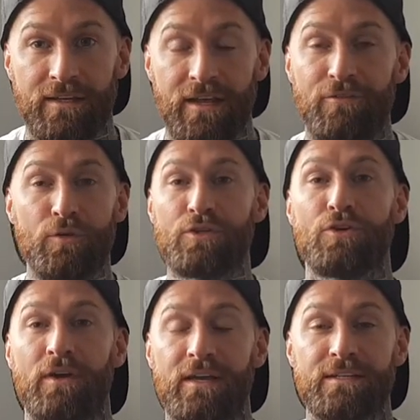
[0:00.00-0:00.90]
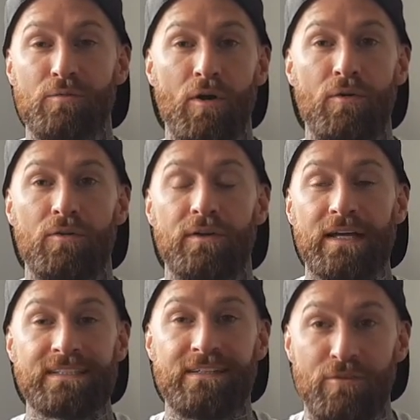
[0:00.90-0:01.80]
Now, if you enjoy it as well,
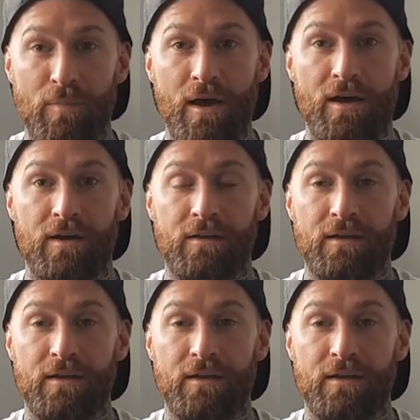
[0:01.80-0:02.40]
that's even better.